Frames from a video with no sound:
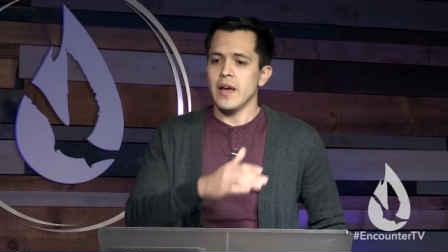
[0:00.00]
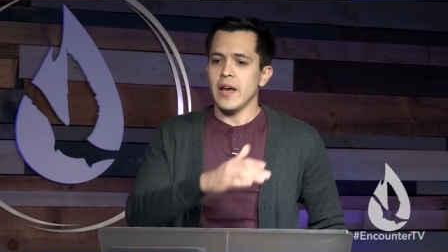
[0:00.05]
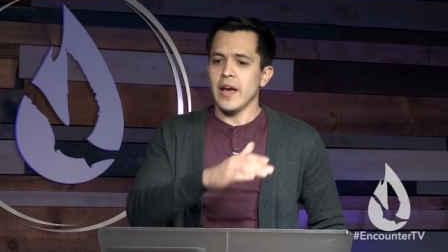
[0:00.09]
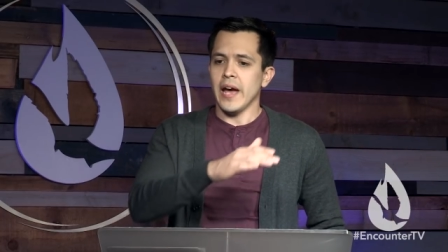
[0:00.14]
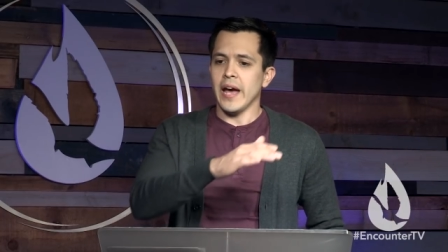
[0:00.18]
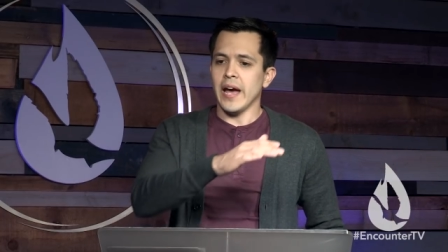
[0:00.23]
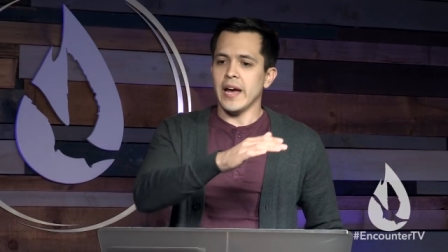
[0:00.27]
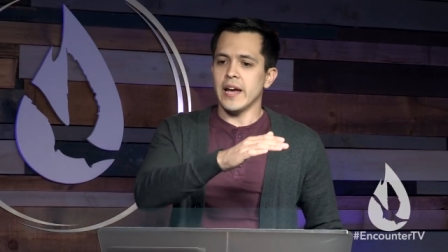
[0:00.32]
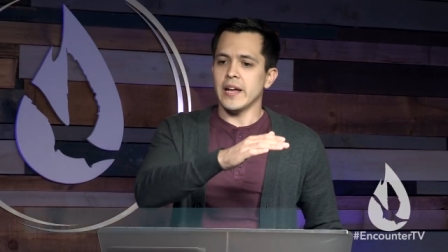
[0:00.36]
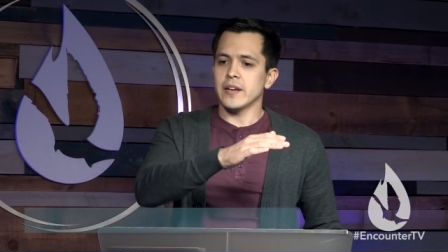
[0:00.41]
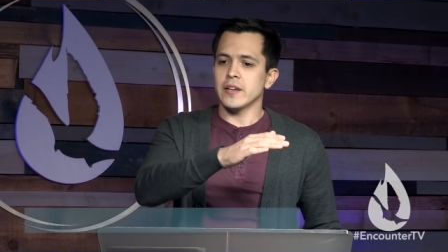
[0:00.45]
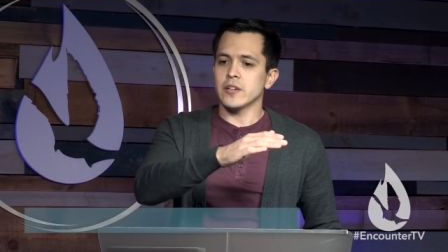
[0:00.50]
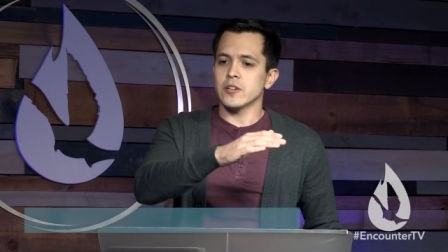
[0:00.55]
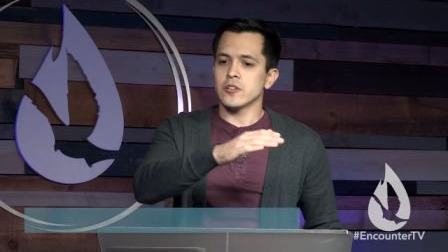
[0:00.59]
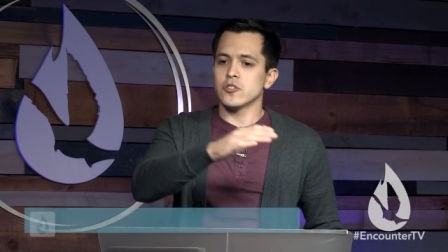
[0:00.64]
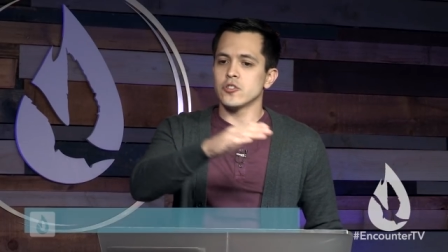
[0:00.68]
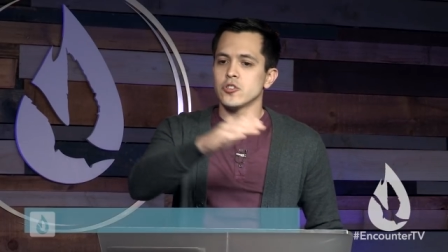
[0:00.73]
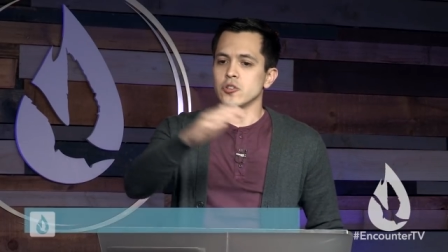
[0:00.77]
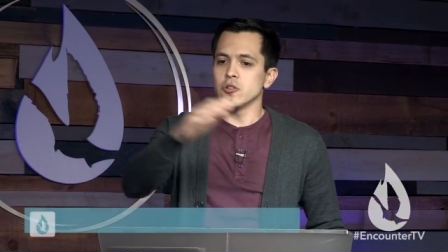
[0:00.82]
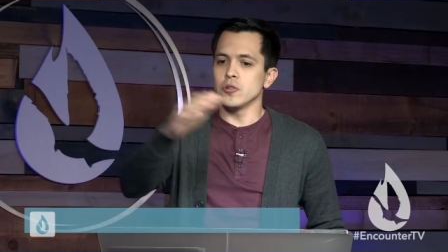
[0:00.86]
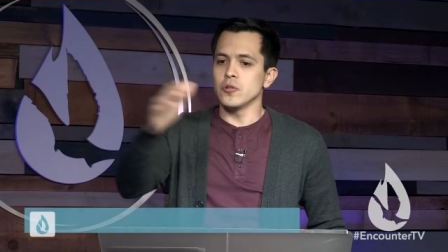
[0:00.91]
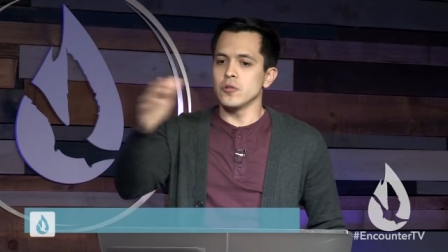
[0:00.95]
And
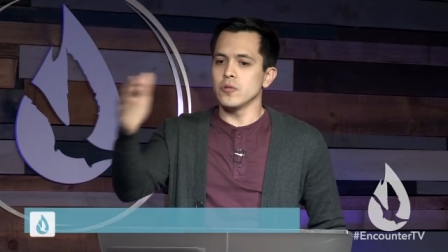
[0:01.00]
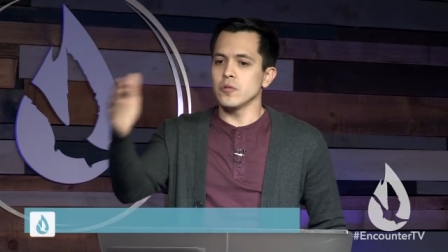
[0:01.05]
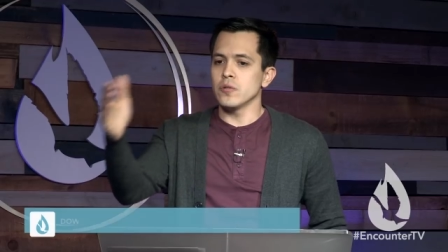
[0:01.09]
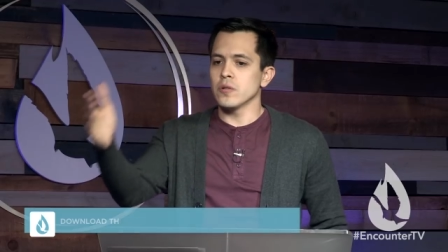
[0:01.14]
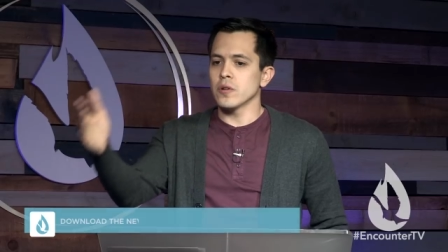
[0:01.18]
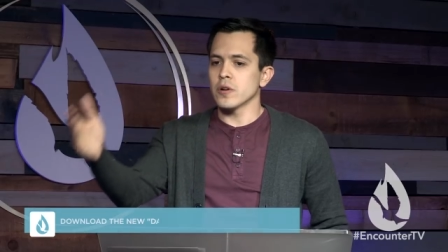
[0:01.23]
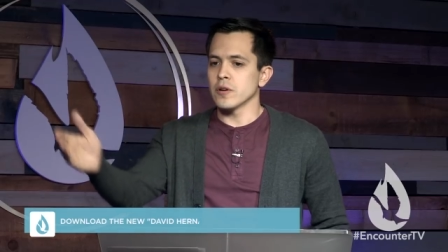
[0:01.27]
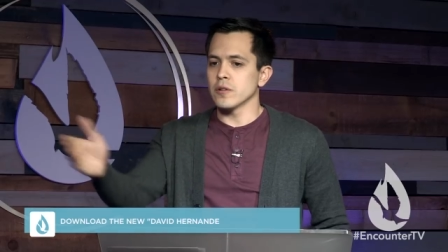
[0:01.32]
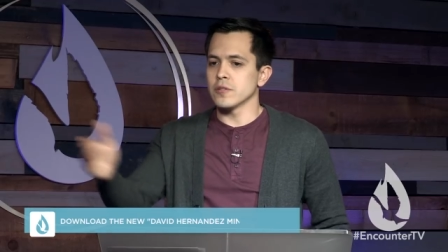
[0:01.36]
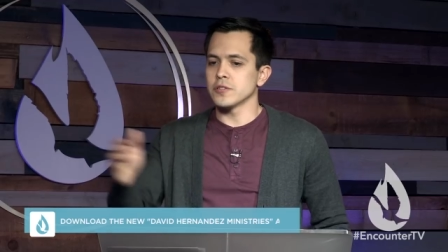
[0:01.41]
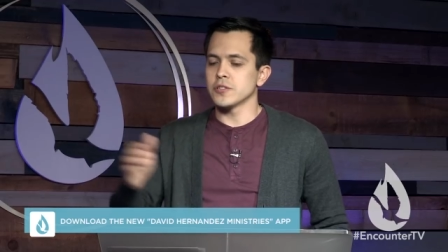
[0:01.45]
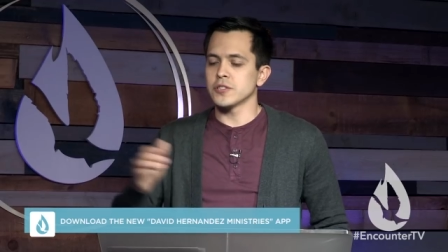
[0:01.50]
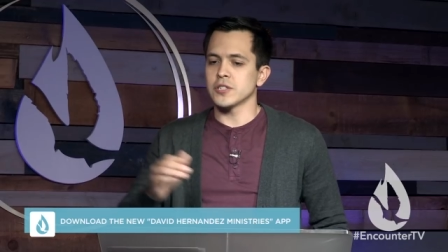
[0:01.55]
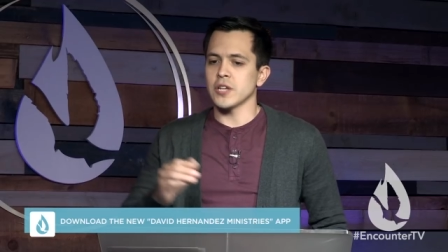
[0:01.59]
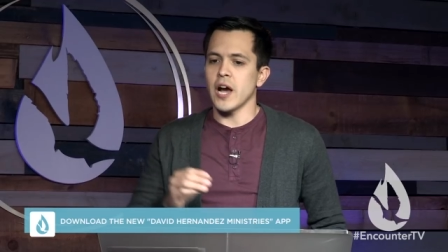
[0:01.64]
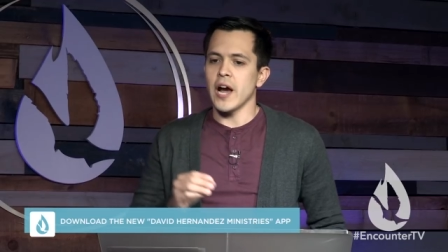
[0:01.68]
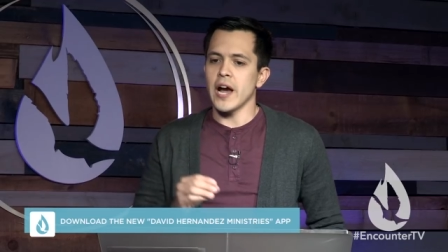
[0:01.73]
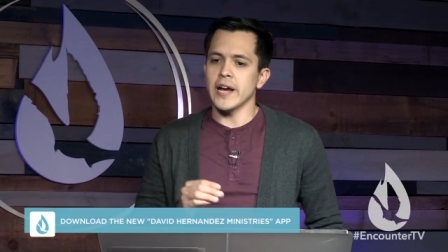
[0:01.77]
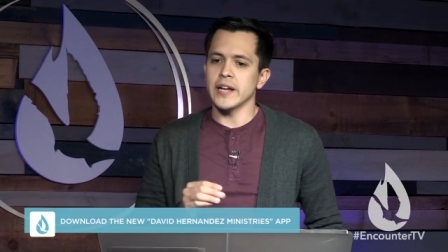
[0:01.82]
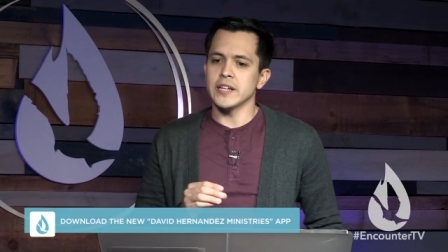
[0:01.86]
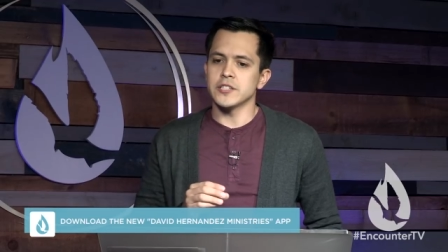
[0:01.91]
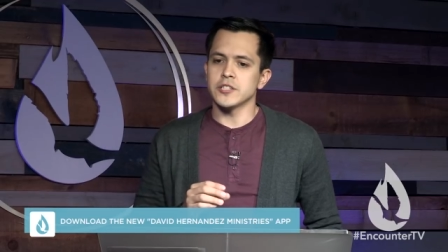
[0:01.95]
to her
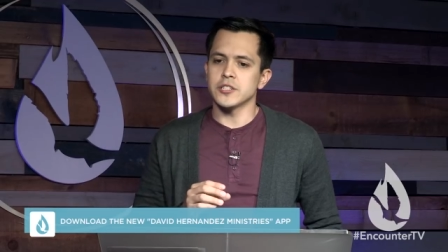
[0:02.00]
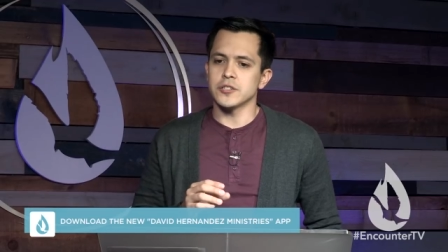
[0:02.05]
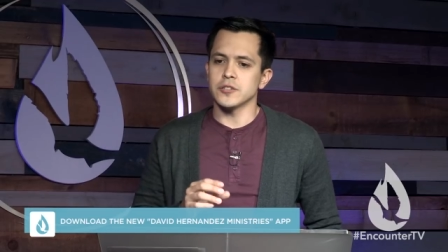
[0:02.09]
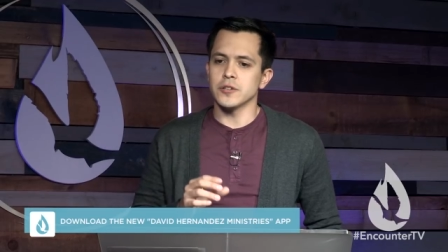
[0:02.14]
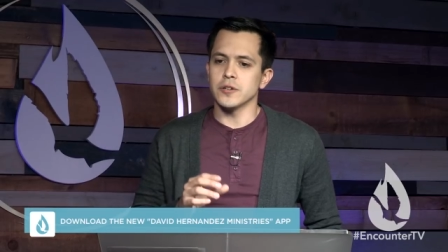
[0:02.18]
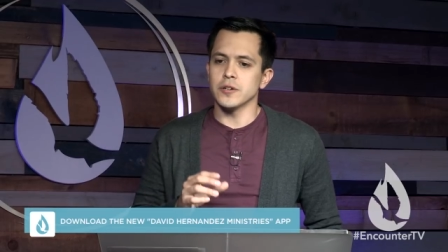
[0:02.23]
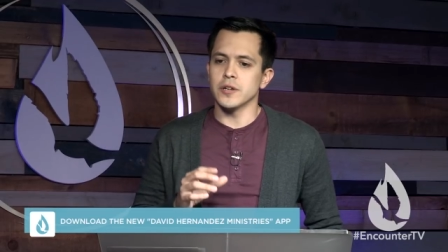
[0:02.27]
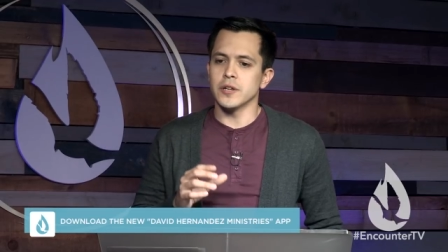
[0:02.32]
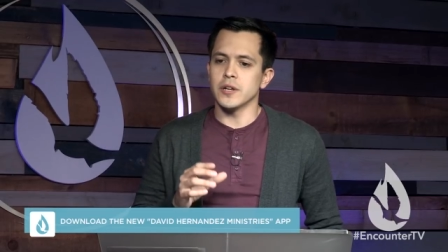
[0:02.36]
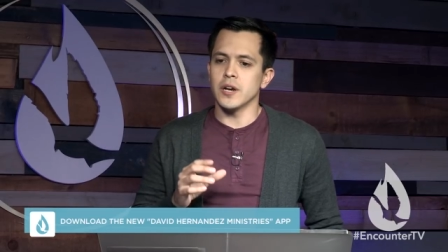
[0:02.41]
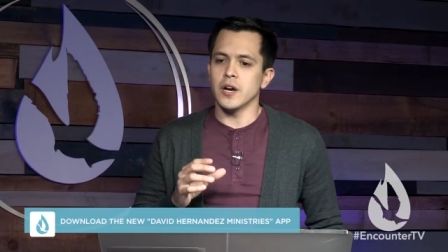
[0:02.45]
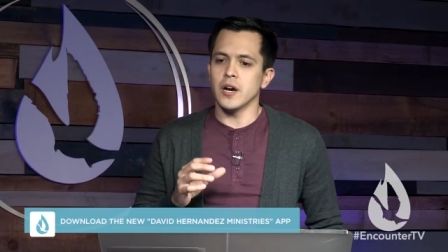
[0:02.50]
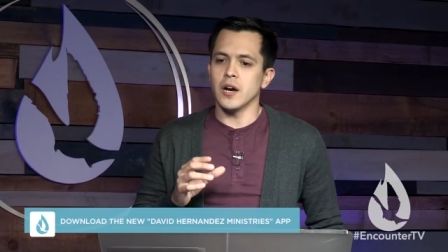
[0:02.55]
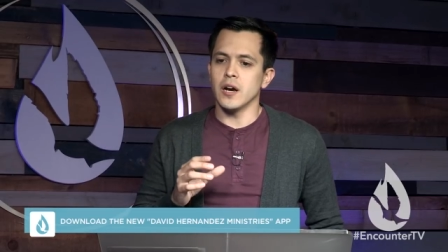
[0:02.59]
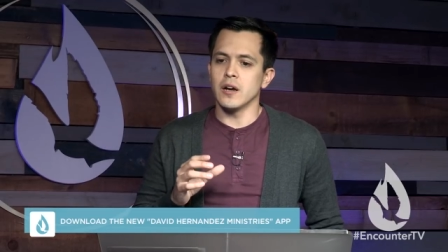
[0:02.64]
side stood